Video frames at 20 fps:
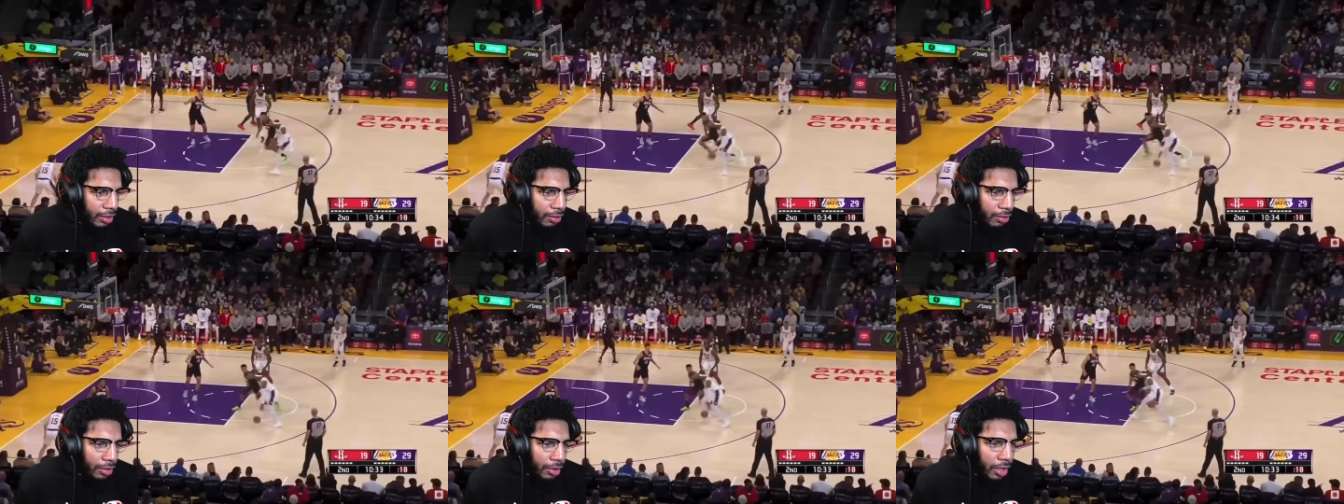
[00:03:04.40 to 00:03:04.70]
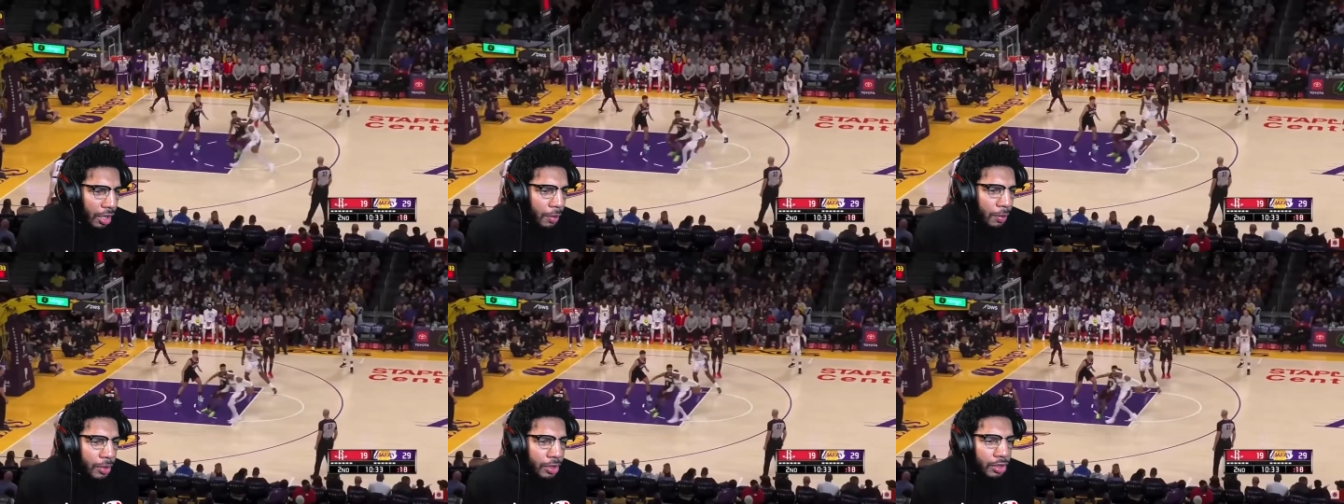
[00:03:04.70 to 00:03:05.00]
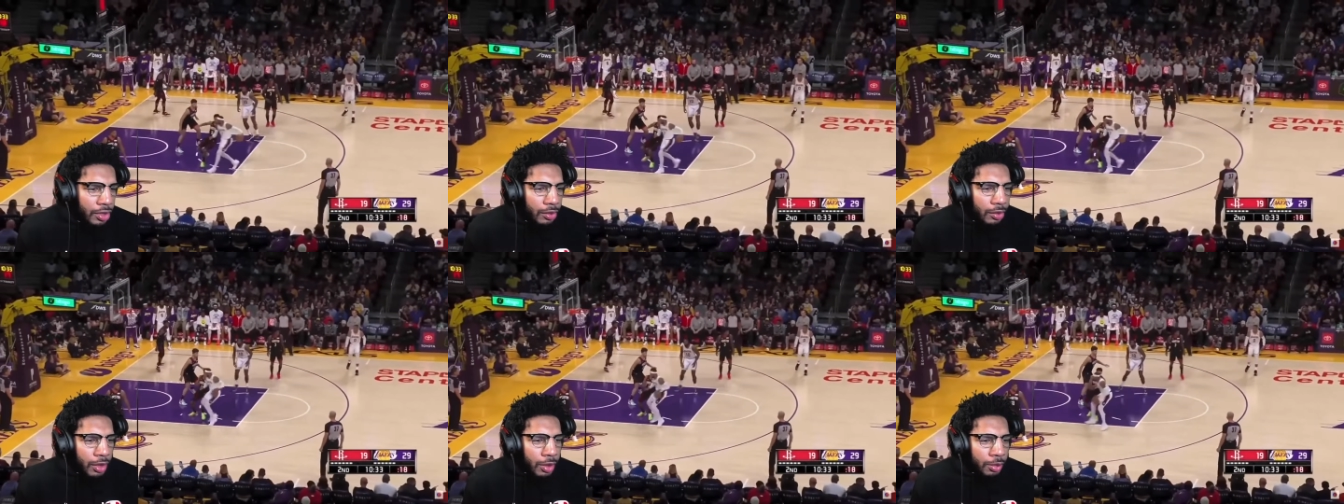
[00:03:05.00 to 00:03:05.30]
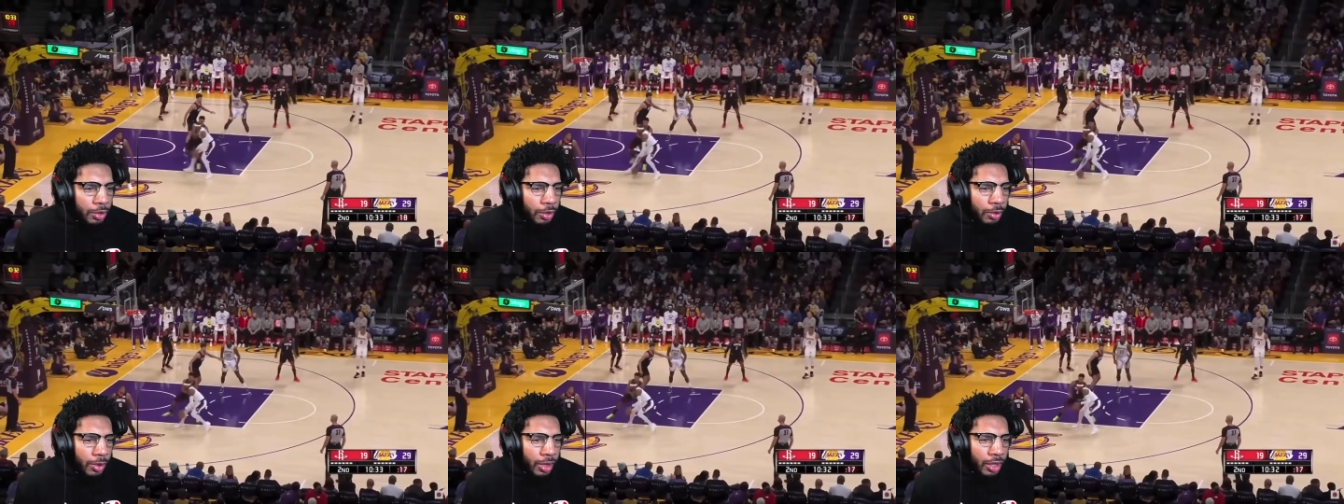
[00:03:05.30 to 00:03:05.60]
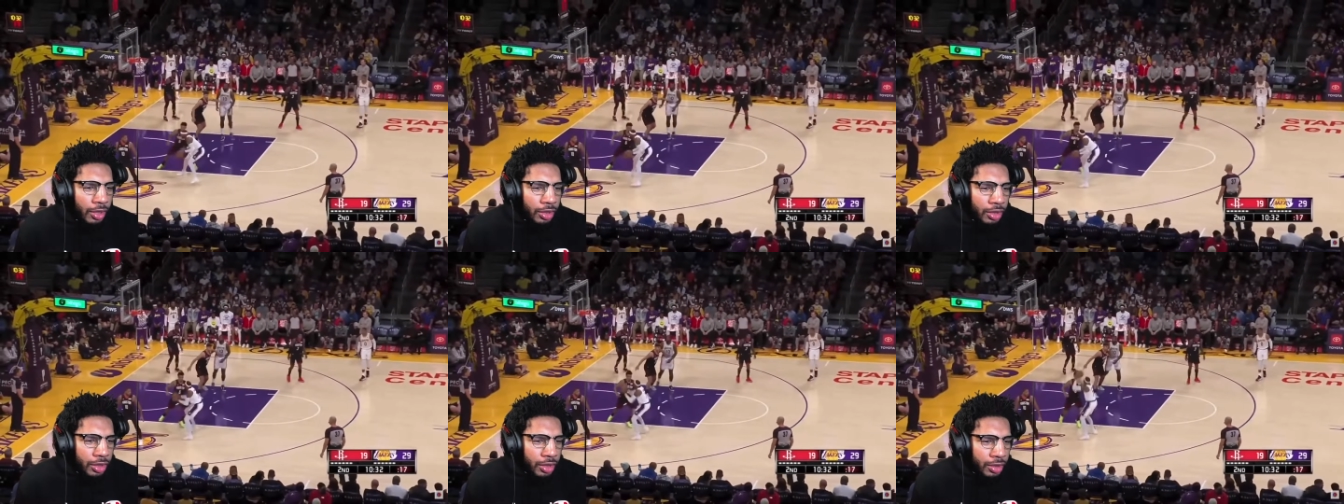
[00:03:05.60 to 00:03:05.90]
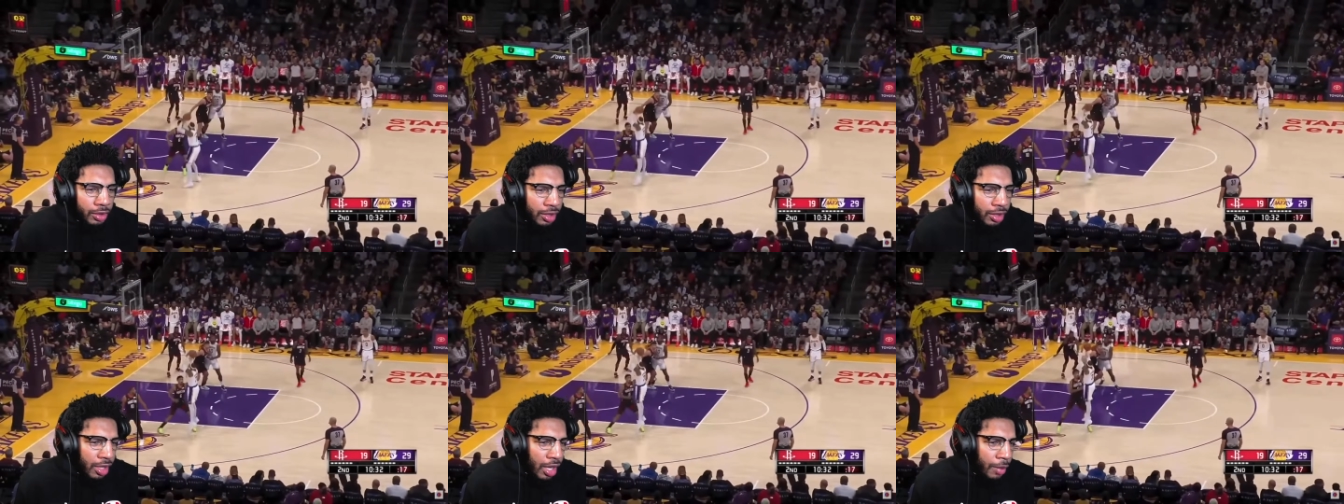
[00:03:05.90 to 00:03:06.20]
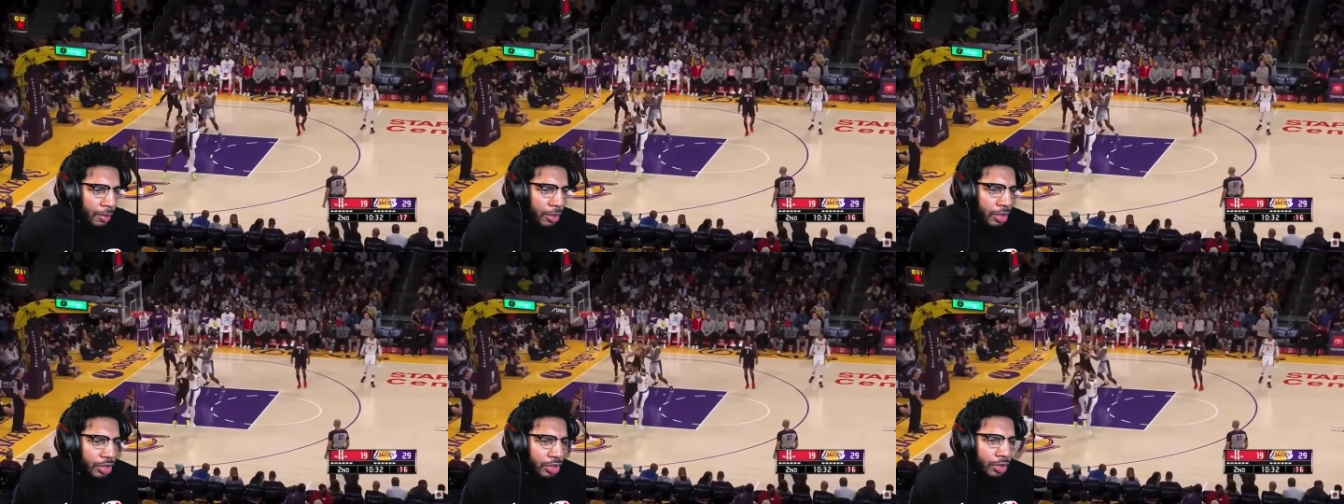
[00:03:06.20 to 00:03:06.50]
really got much to ramble about. You know, there's
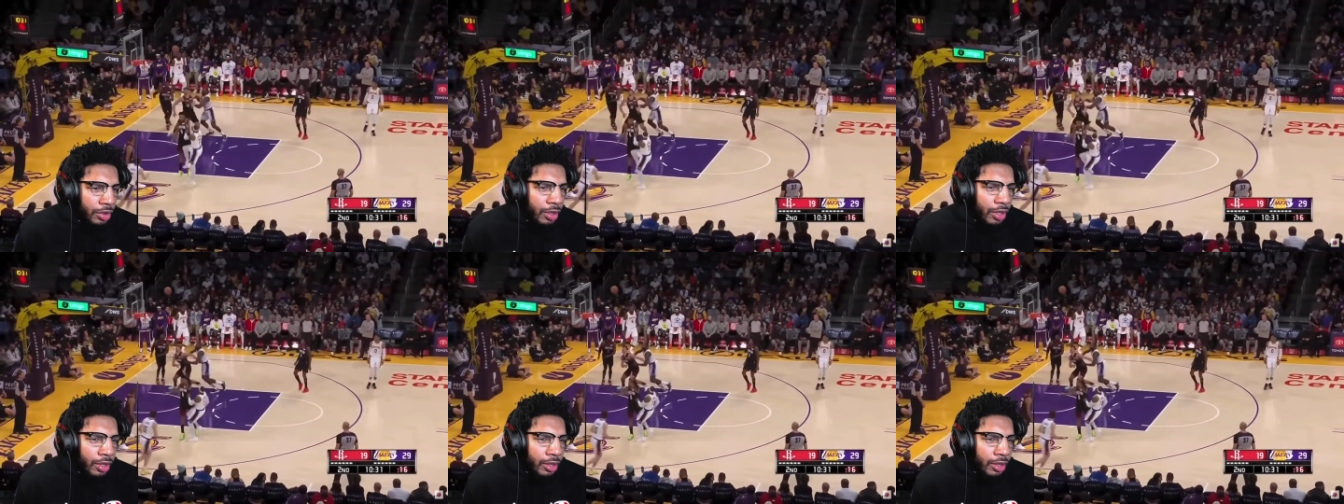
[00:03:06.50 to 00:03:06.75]
not much going